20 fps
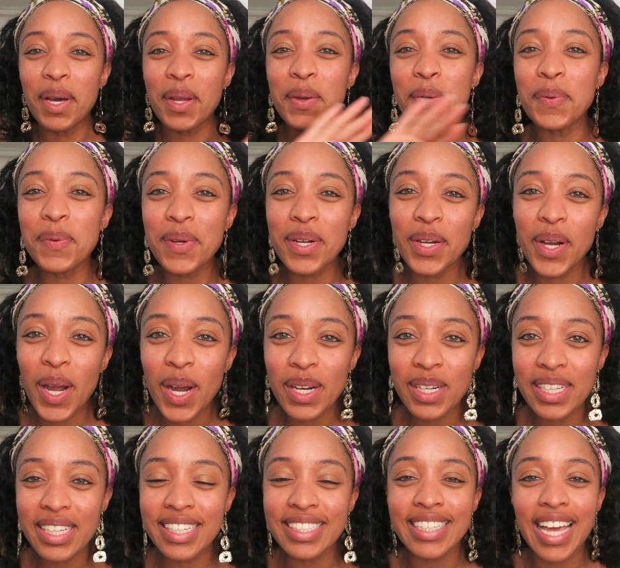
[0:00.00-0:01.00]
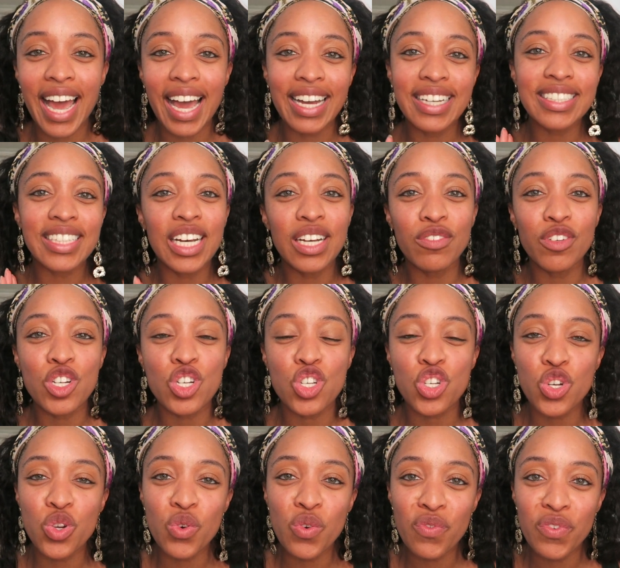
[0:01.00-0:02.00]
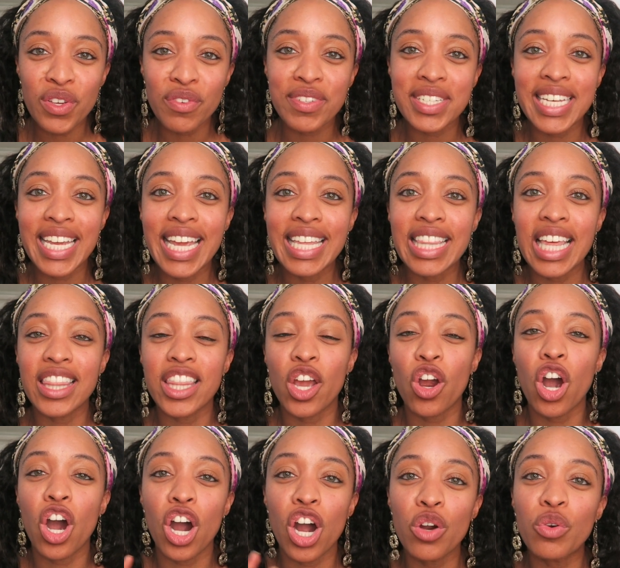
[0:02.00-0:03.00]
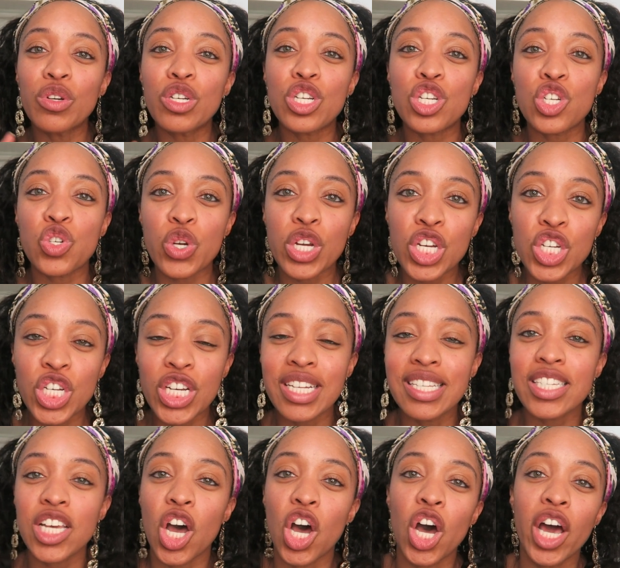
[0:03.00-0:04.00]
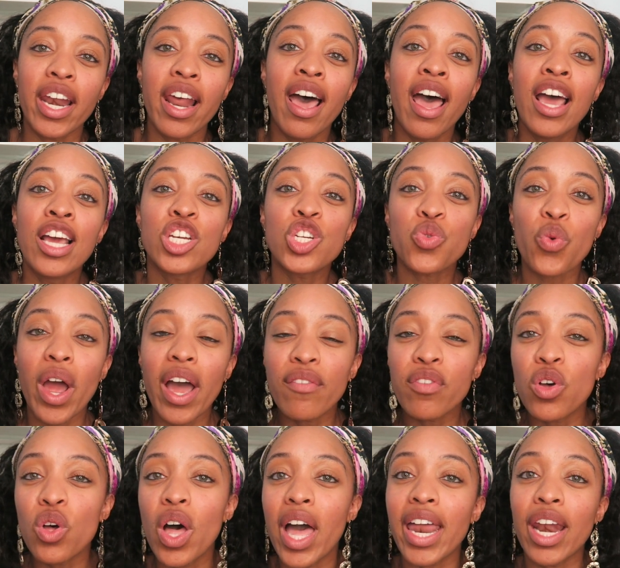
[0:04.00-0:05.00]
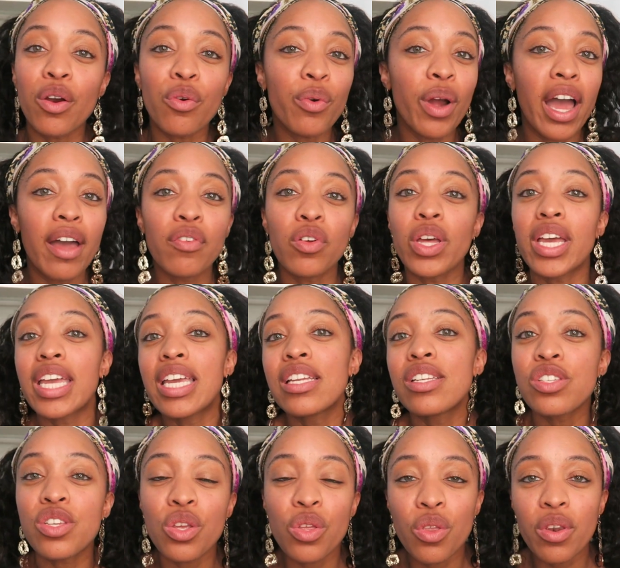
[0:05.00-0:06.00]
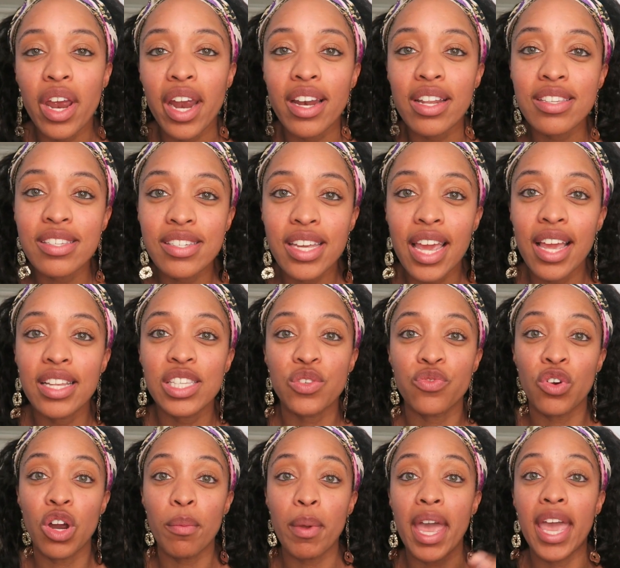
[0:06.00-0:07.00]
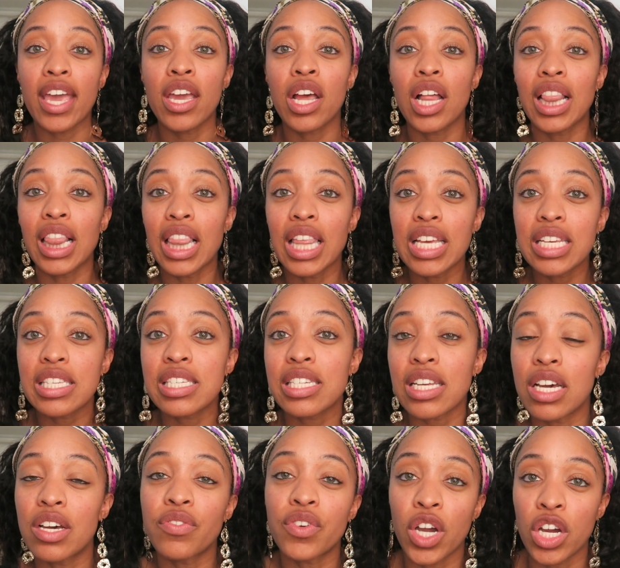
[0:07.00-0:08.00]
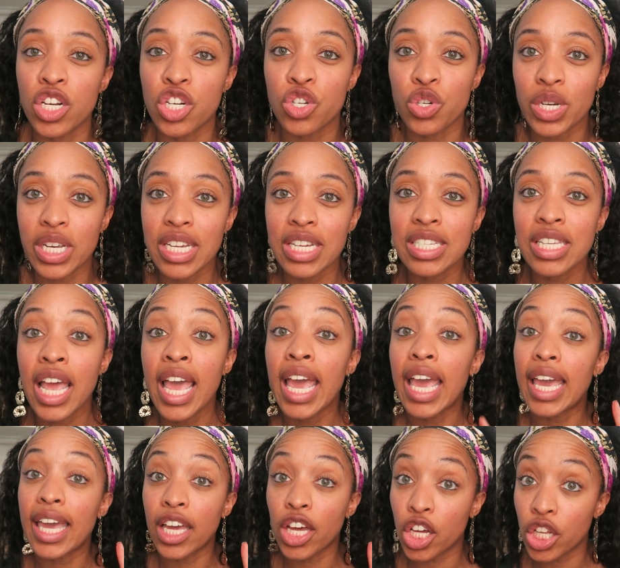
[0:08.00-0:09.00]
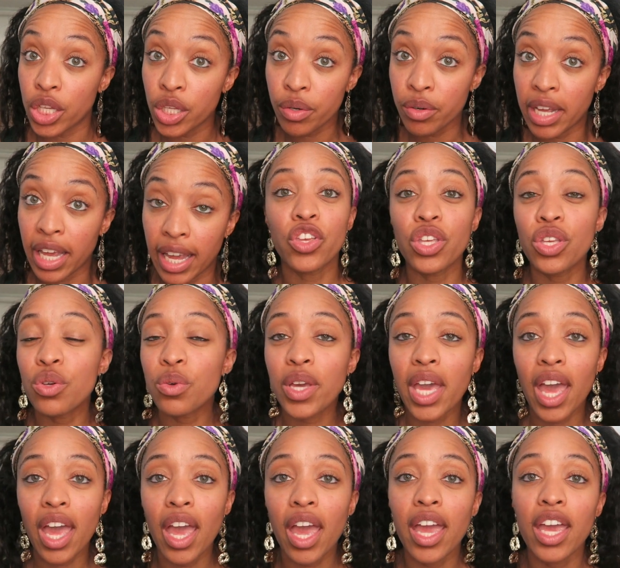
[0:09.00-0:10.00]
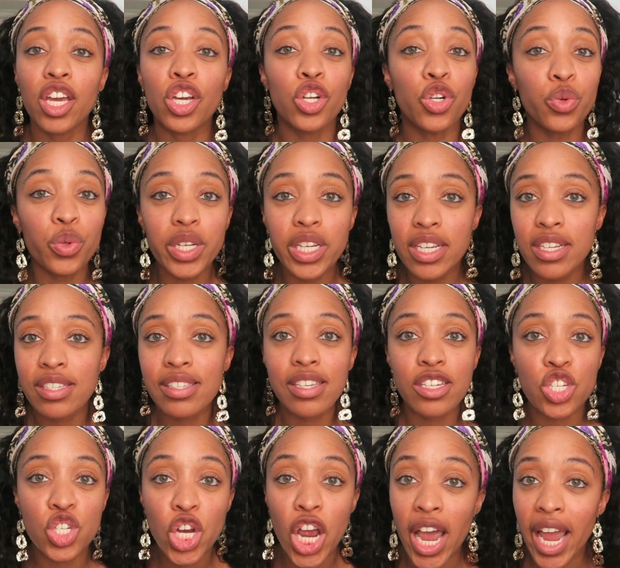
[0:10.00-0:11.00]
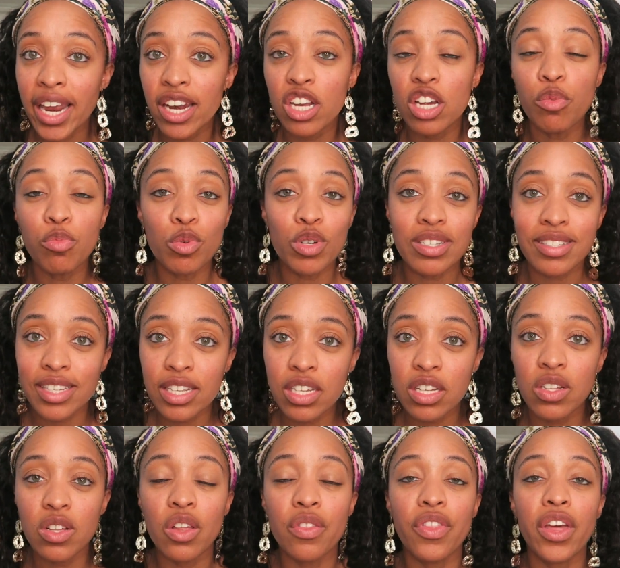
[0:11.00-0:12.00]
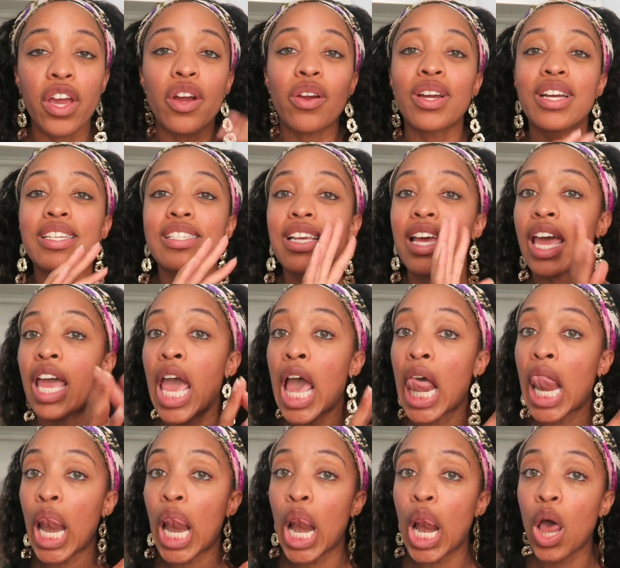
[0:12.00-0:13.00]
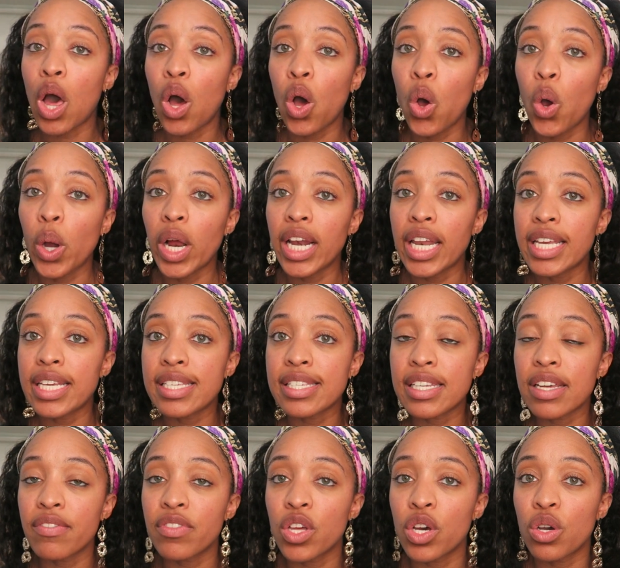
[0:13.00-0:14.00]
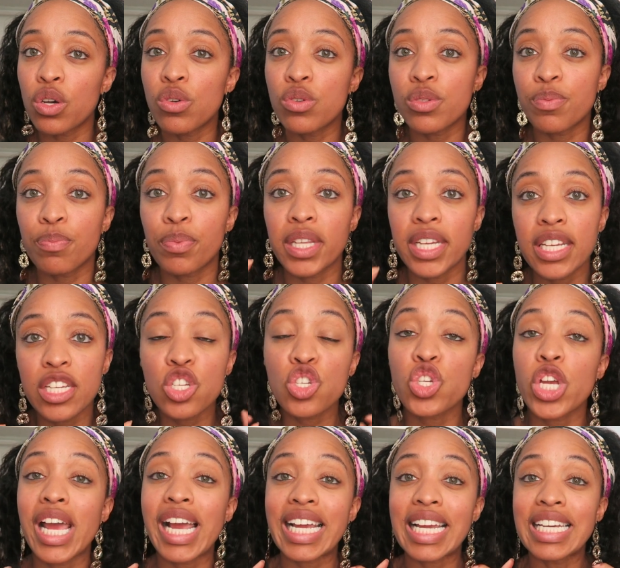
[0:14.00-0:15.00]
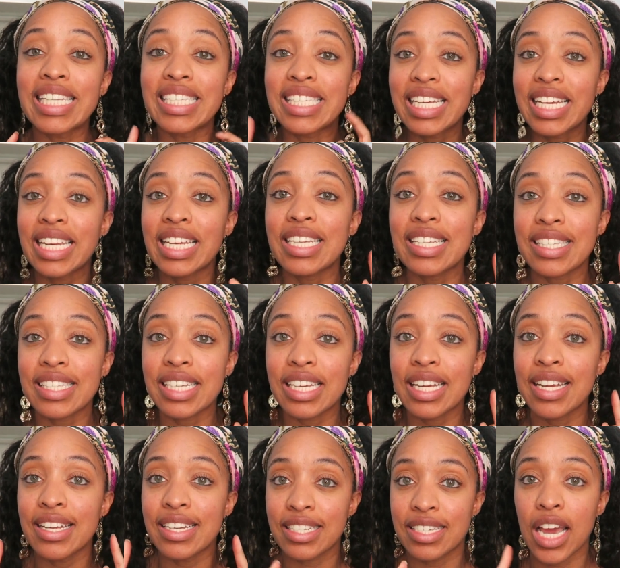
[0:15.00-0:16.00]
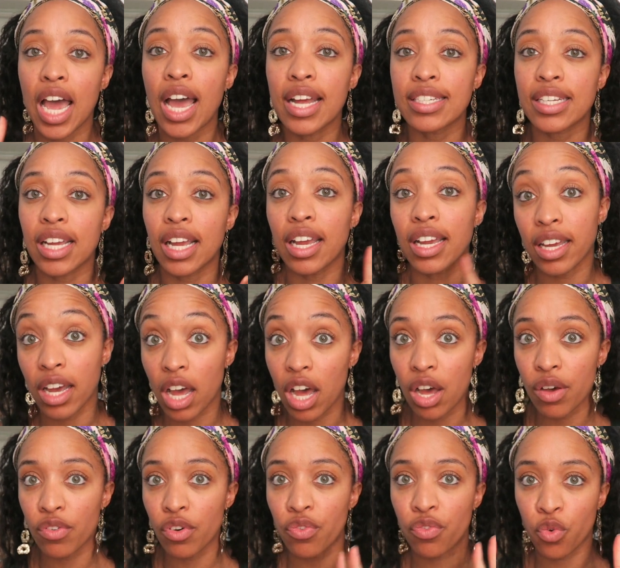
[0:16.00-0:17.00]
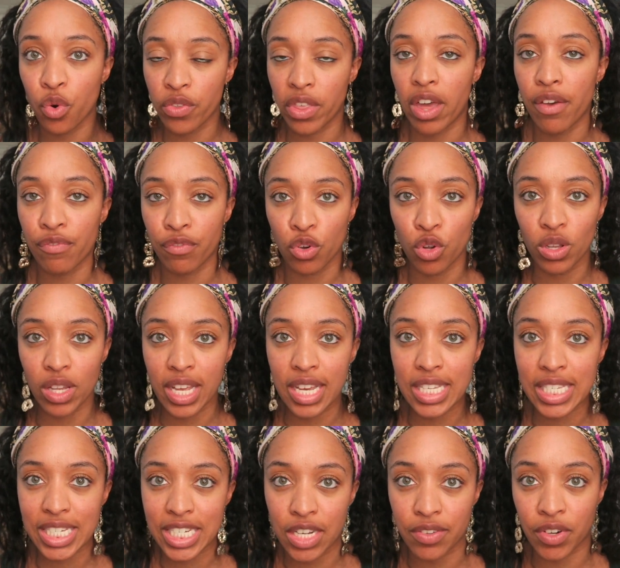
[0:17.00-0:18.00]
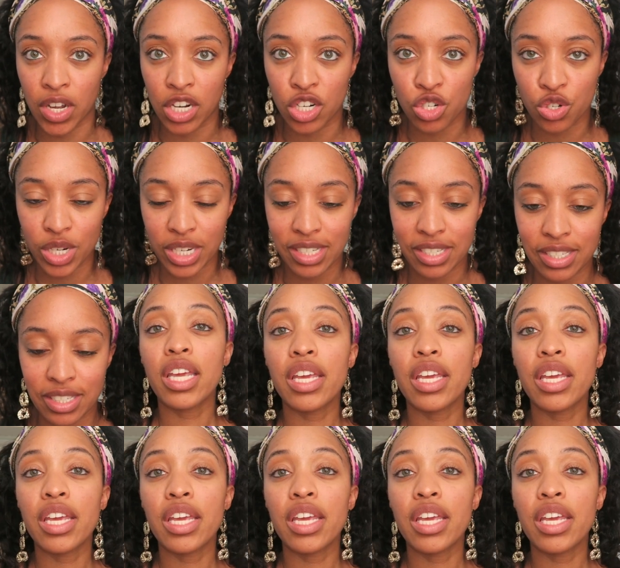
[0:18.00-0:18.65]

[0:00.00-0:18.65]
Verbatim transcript: but regardless, as of June 15th, there are restrictions on travel and arrival into the United States from a list of countries, including the UK, Greece, China, Brazil. There is a long list of those. Please check cdc.gov for that full list of countries.